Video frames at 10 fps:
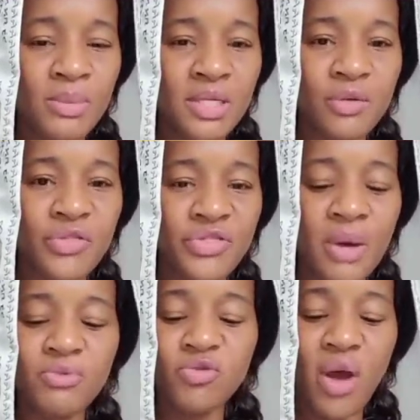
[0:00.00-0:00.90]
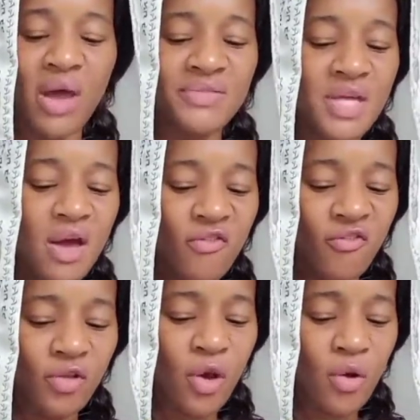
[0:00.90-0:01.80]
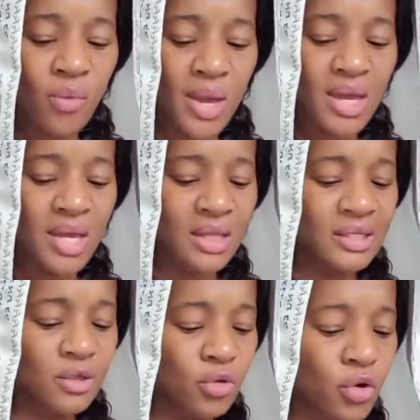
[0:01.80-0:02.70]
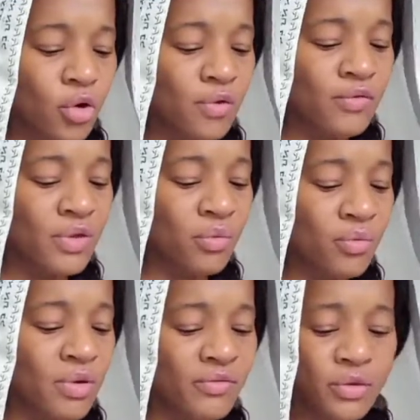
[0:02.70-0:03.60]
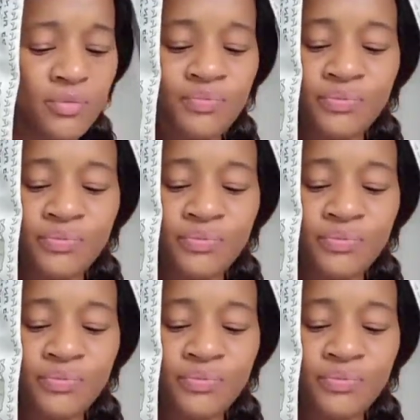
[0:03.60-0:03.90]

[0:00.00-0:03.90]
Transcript: little thumb drives, flowing in a little curvy river